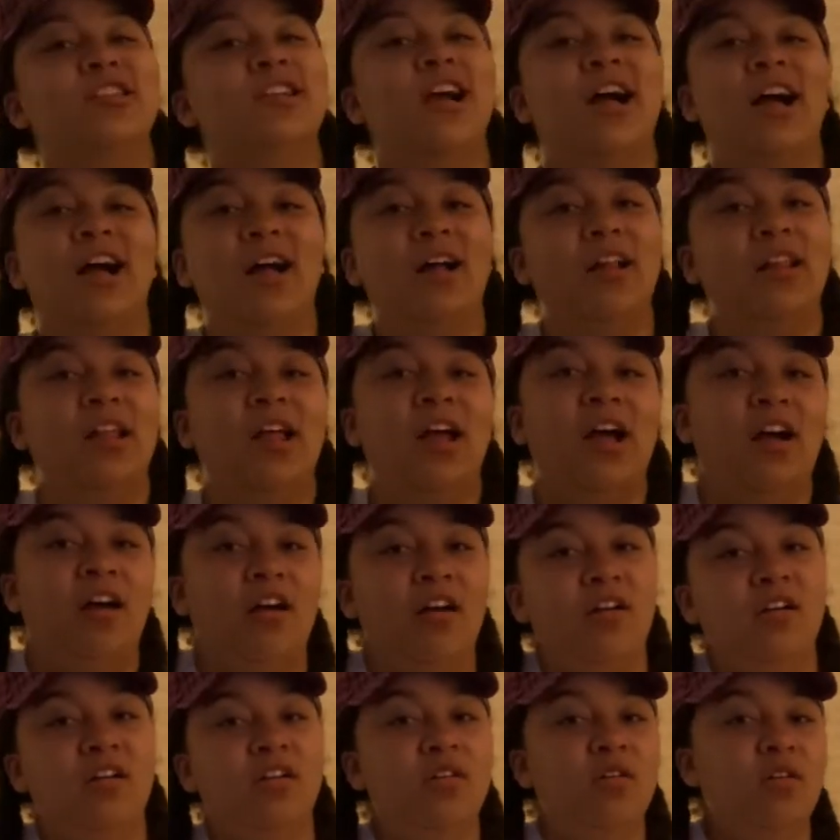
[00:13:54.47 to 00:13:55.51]
got a lot of
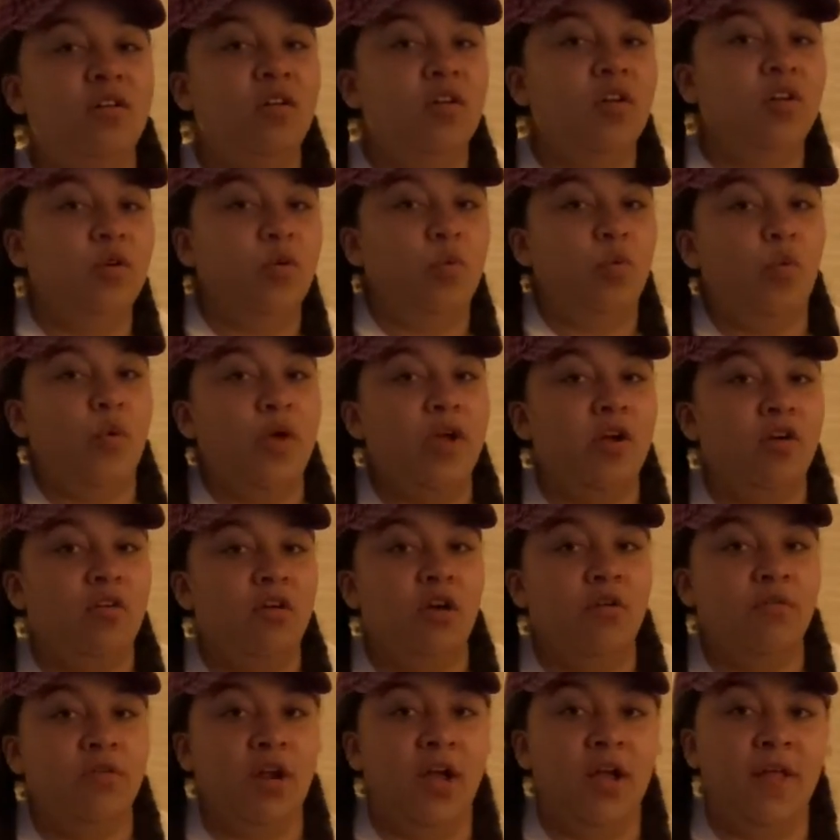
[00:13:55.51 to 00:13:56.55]
wiggle
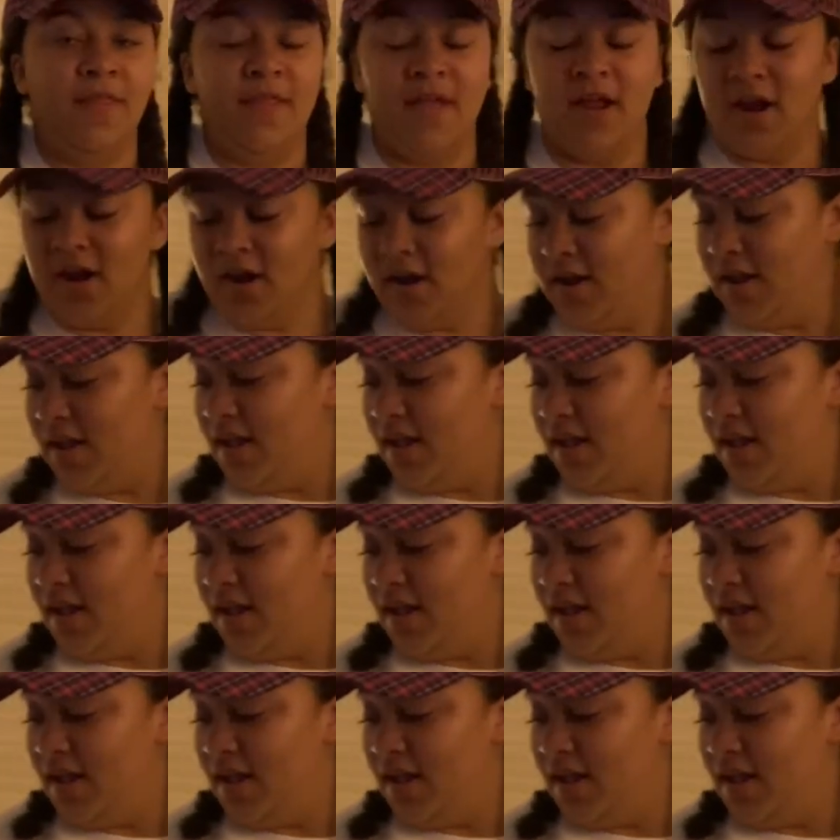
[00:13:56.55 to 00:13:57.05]
going on there.